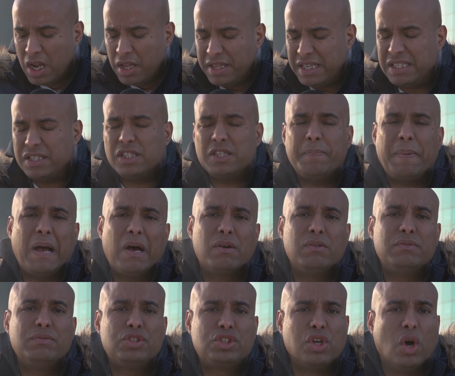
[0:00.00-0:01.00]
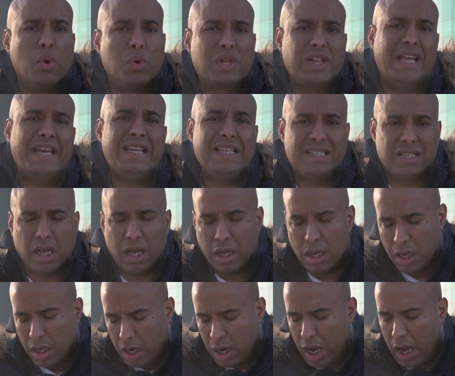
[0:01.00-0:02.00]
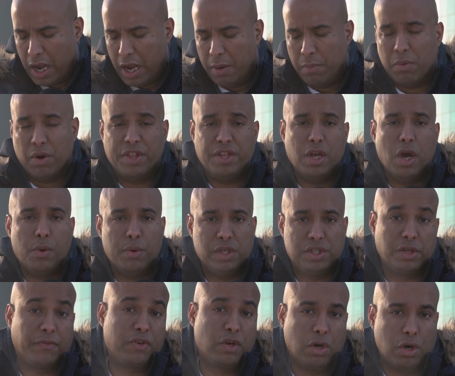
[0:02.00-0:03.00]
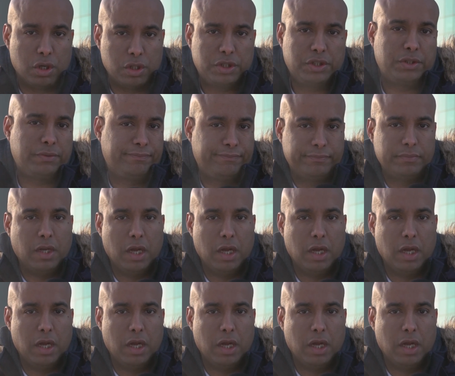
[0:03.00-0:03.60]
This is about Joel Glazer, one of the owners, of course,